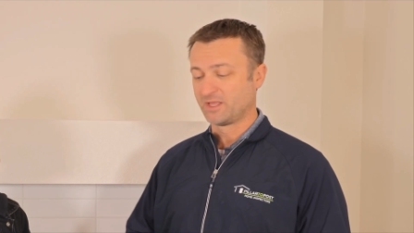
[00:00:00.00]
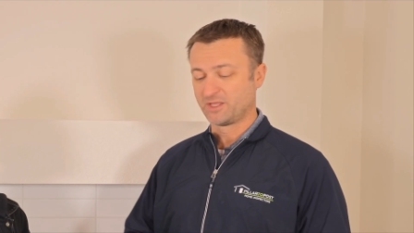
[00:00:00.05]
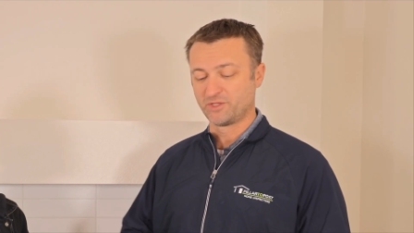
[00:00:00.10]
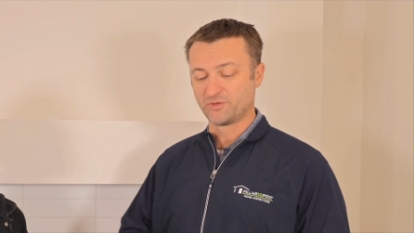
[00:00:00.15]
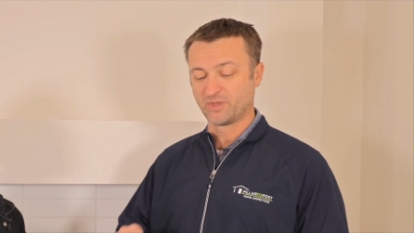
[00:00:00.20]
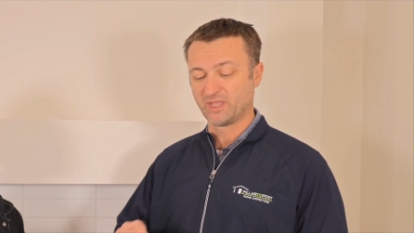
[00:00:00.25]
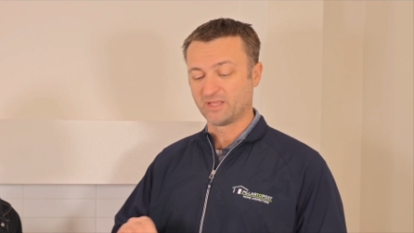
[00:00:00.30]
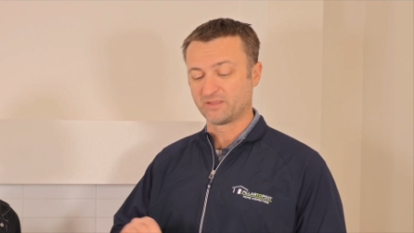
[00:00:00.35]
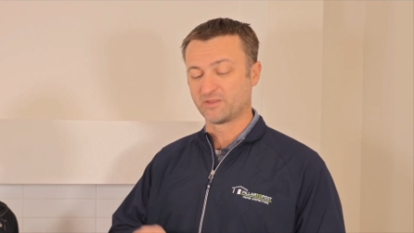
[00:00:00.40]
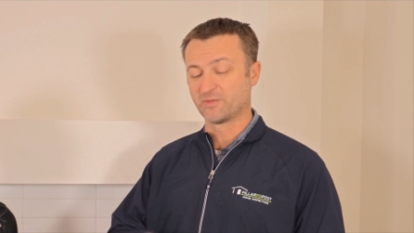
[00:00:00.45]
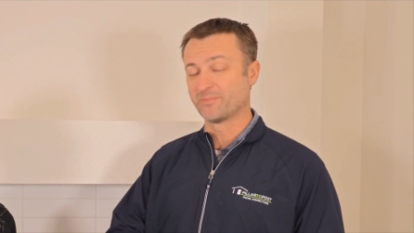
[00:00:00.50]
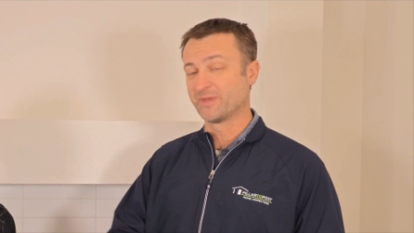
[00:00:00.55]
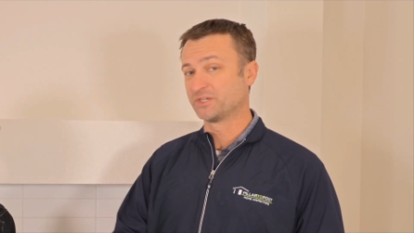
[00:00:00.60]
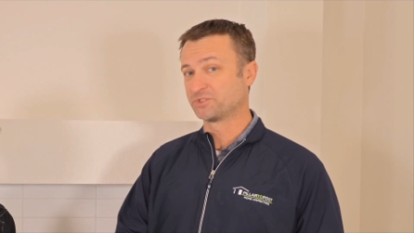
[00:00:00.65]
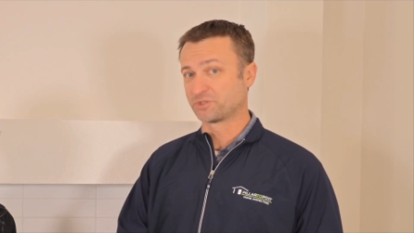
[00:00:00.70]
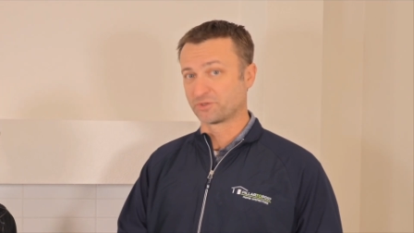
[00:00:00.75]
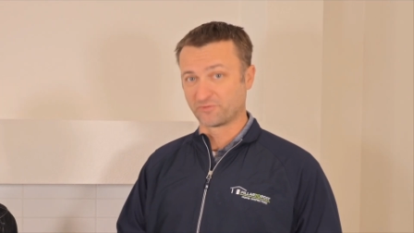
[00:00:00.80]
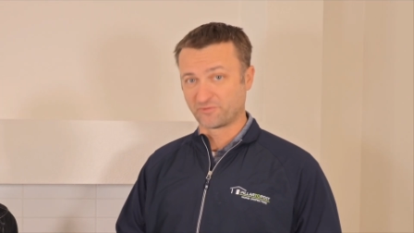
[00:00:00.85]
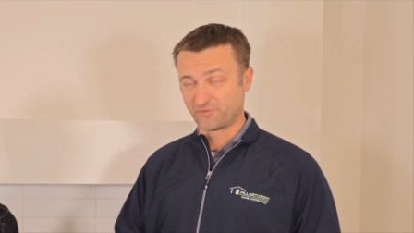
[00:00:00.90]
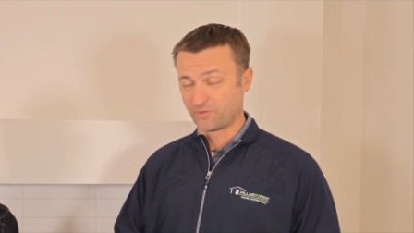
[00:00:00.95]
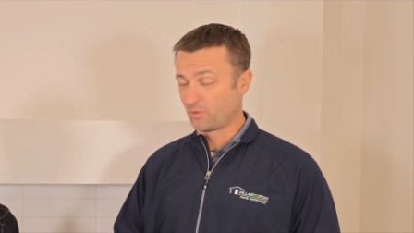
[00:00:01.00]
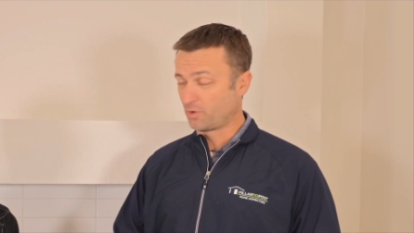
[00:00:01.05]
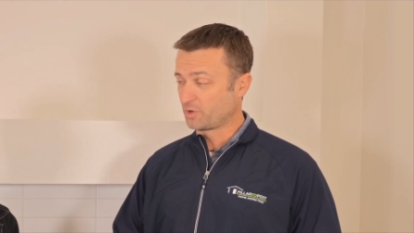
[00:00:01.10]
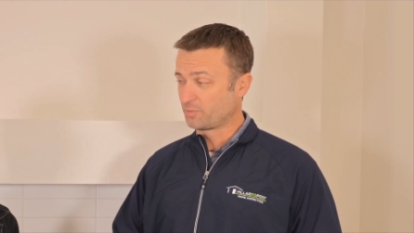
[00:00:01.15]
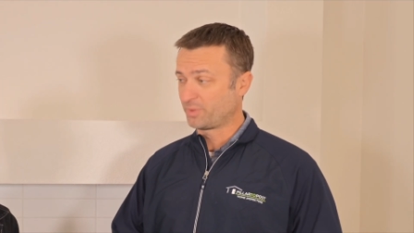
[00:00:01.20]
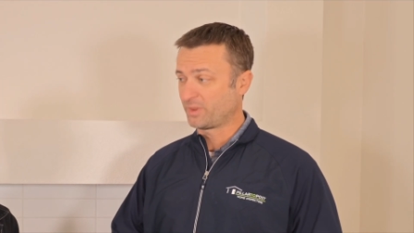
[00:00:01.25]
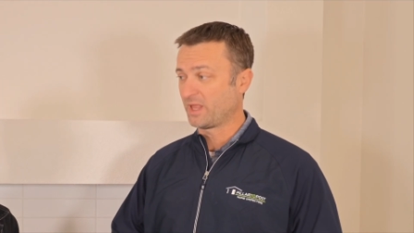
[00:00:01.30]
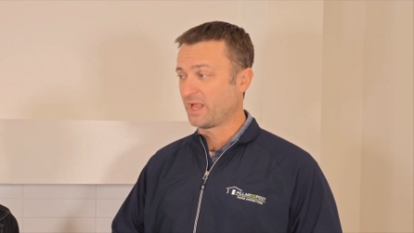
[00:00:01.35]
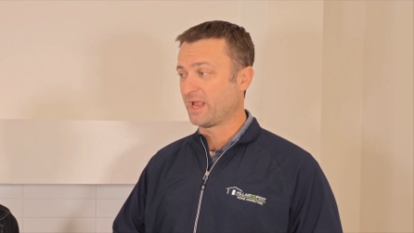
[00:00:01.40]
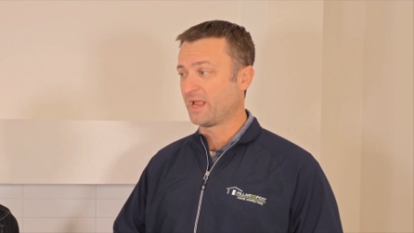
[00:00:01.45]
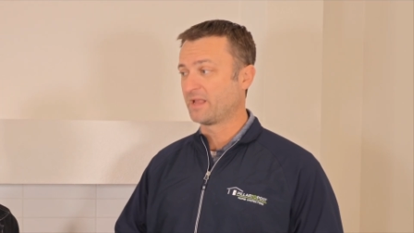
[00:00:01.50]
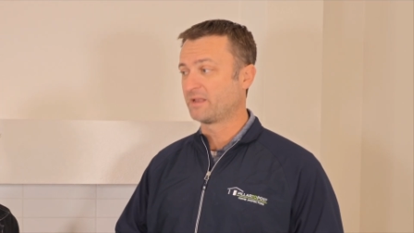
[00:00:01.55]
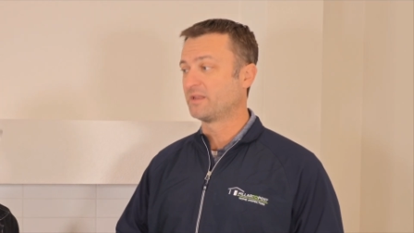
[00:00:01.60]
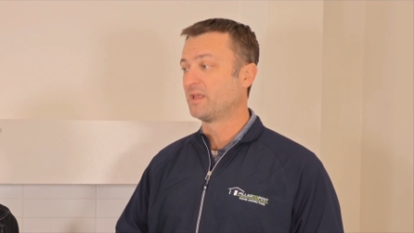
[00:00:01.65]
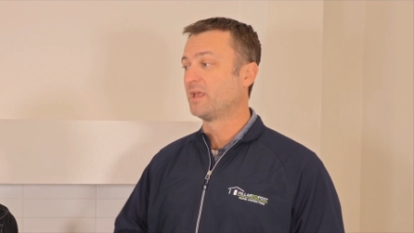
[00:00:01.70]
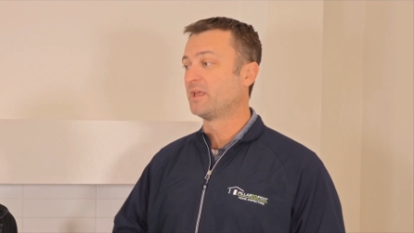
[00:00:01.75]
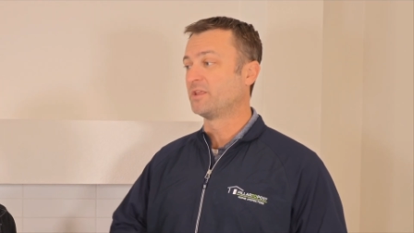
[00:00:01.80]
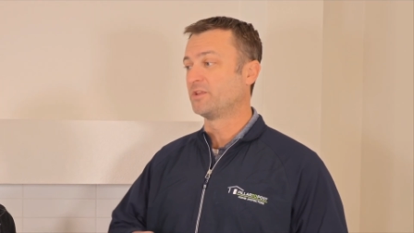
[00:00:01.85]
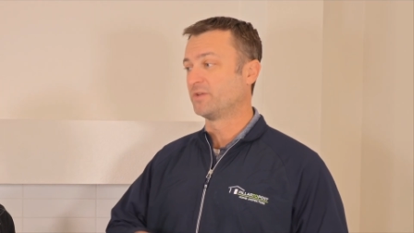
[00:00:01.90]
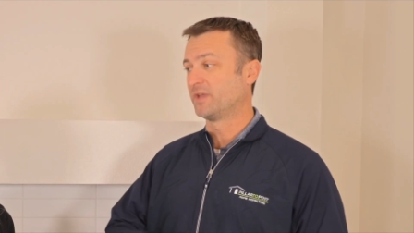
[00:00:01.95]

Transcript: you get the measured floor plan,